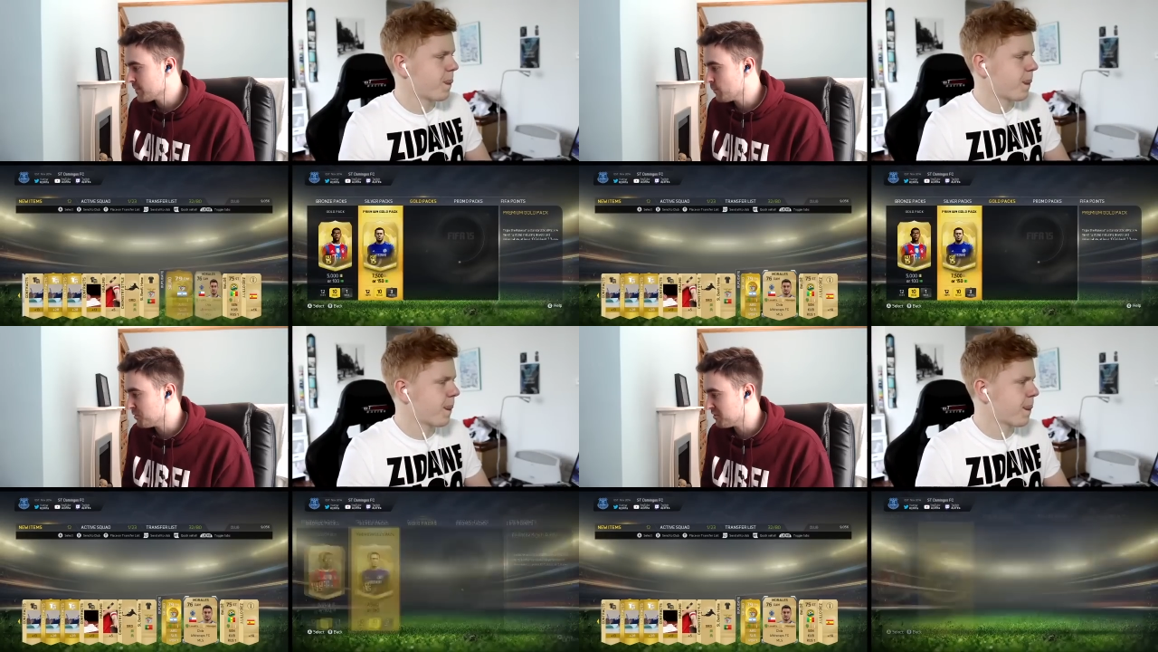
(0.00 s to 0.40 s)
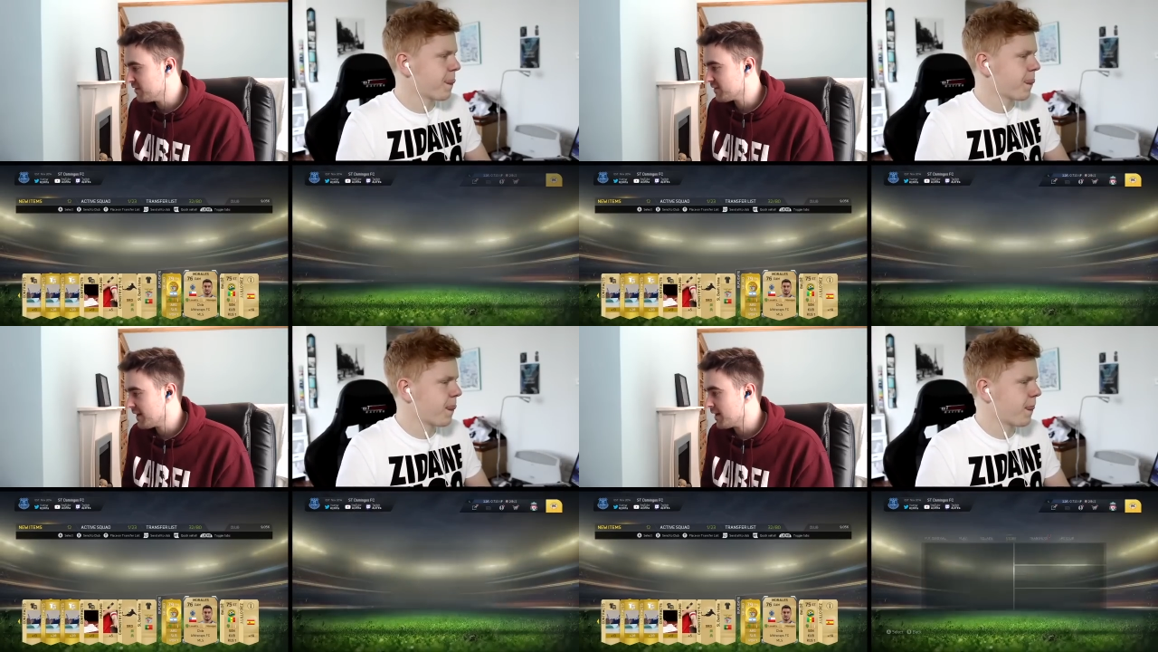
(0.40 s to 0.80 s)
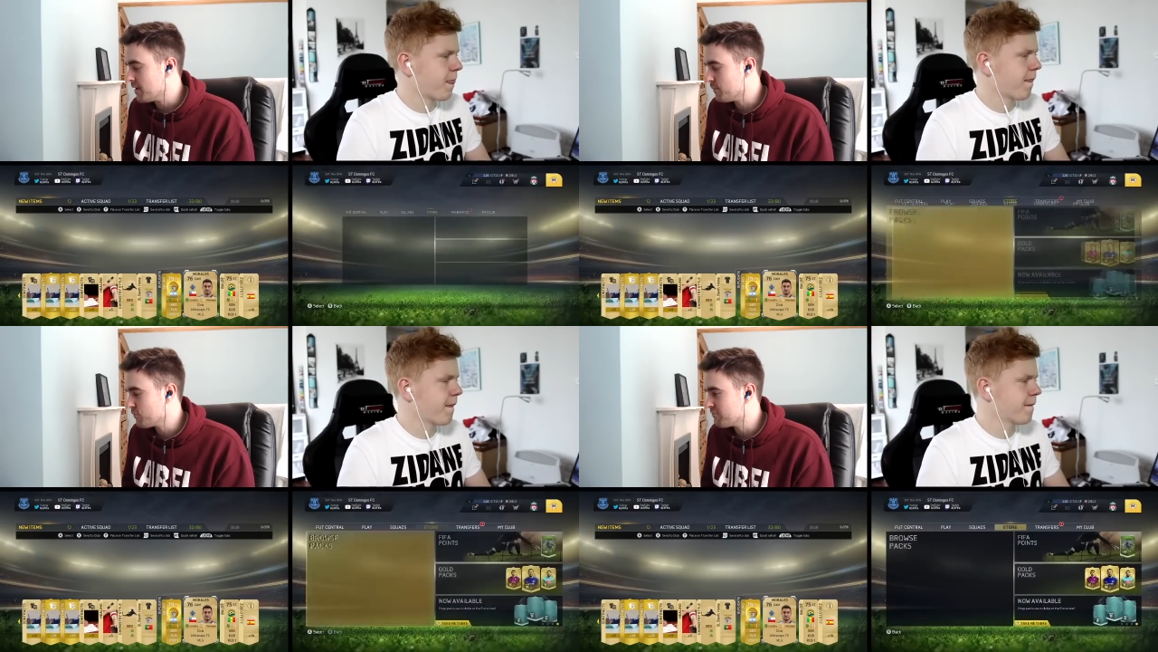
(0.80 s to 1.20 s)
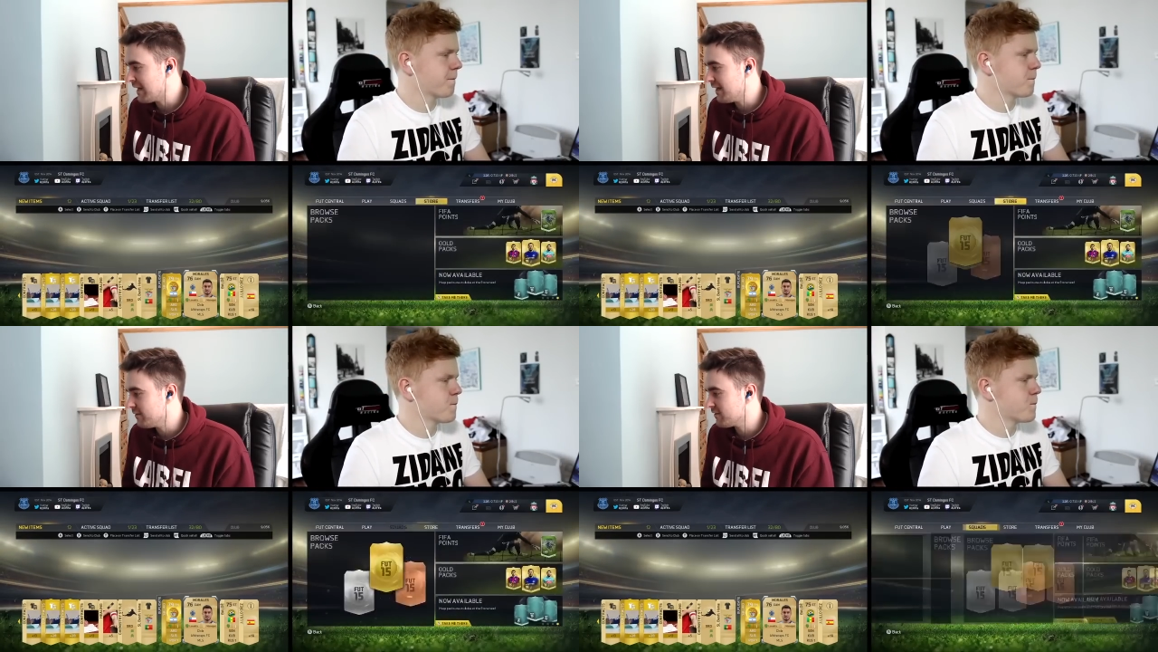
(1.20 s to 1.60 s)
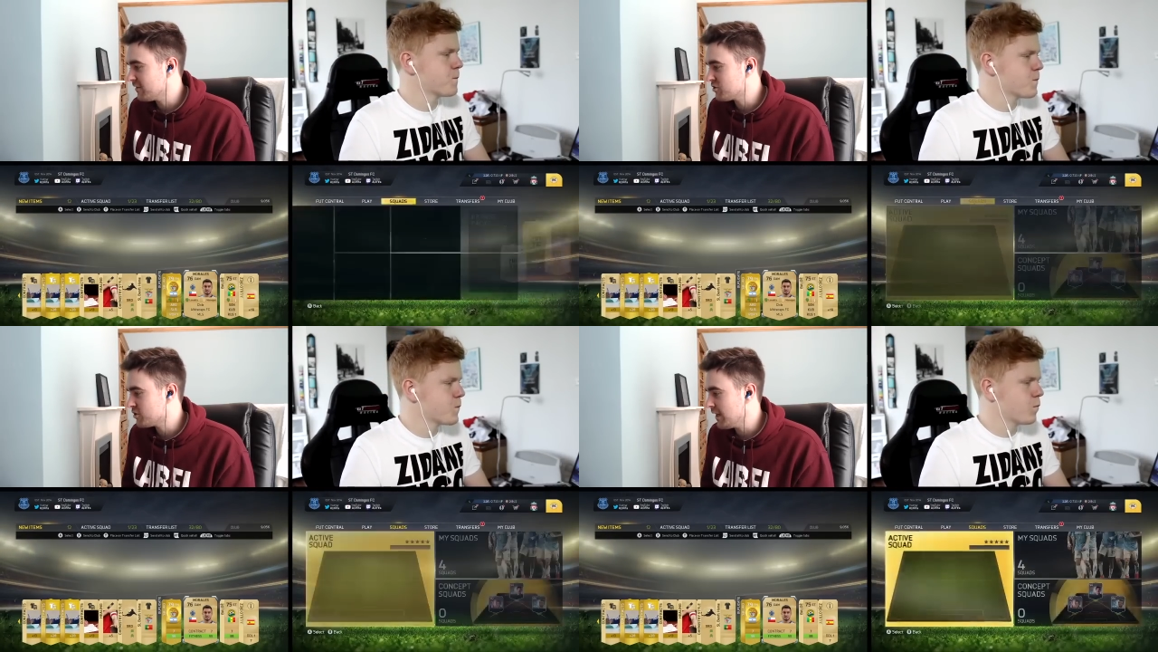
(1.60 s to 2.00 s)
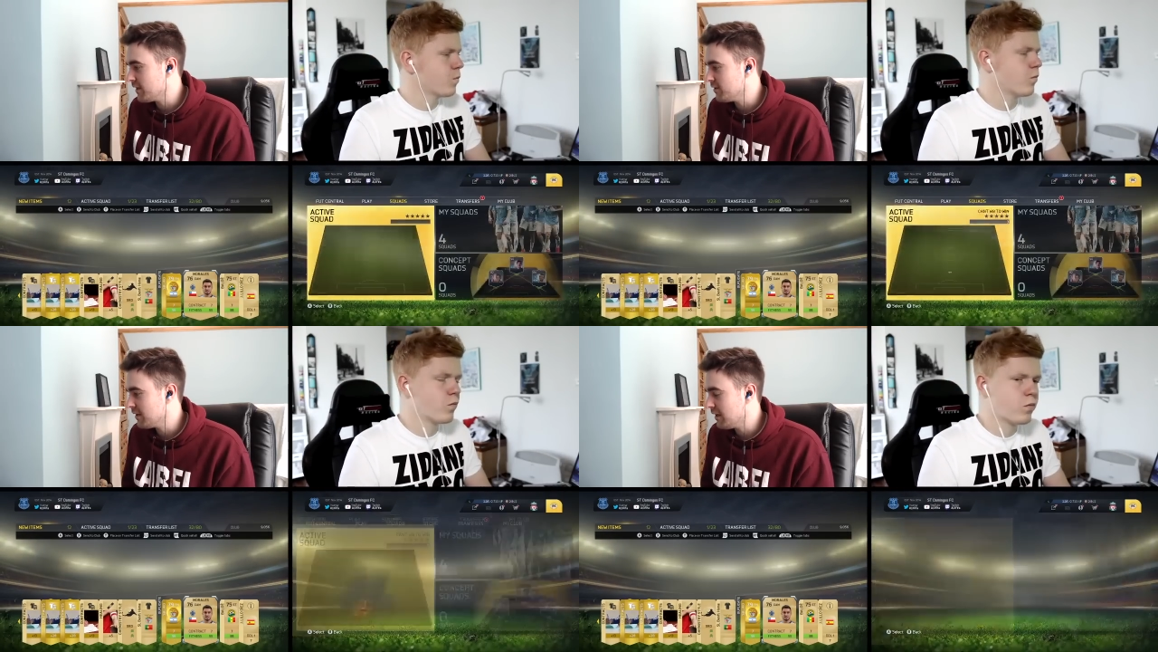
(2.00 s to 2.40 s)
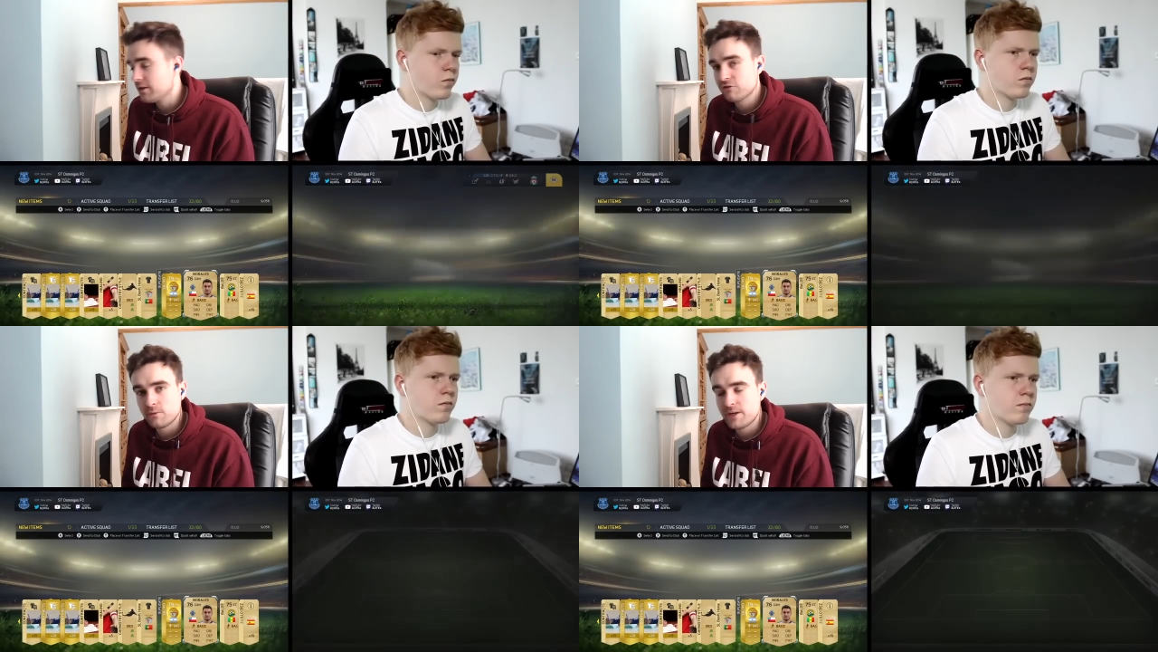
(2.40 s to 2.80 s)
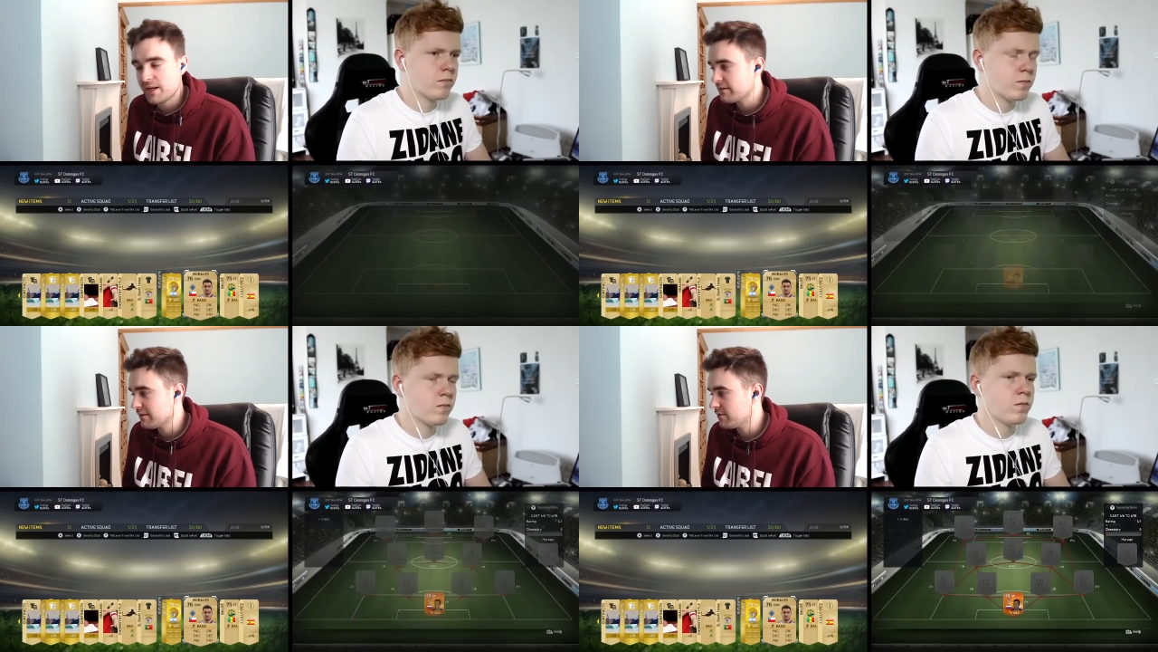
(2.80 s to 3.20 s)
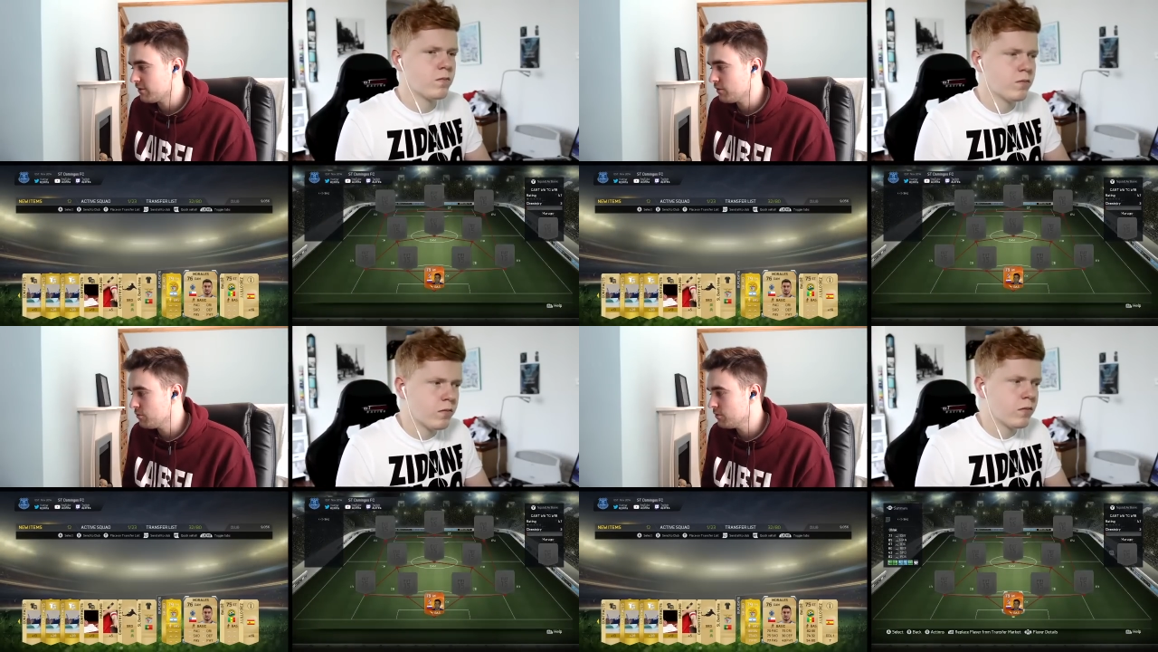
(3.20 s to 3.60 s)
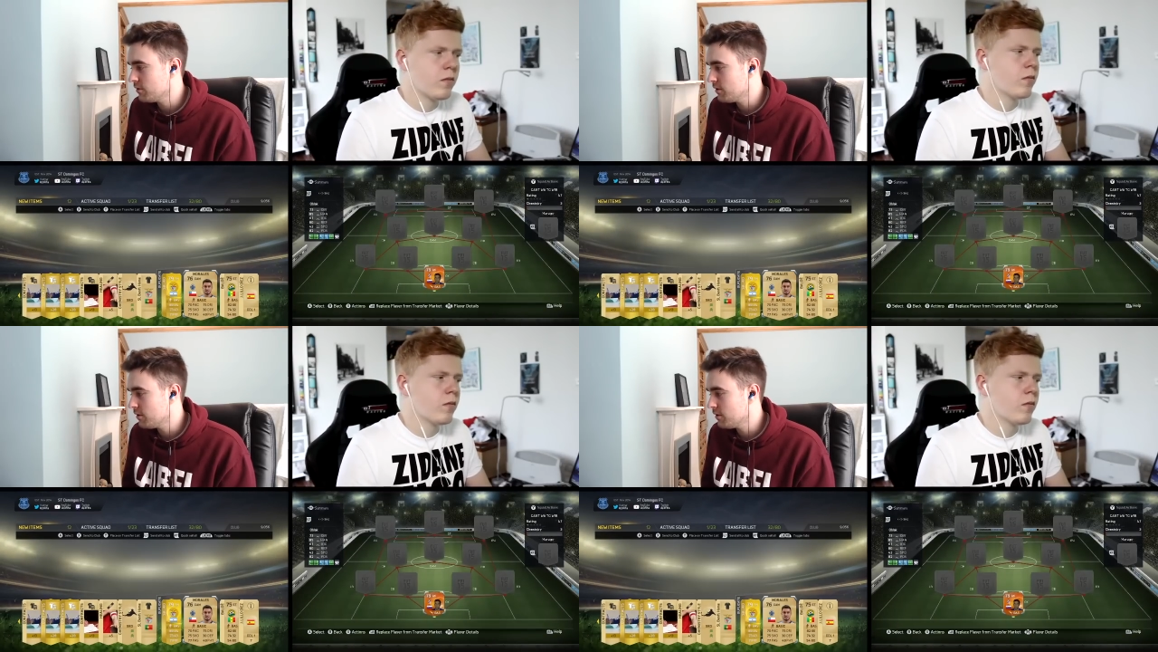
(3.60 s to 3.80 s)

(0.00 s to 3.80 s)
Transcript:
Speaker 1: but this guy Morales, Chilean, links up nicely to.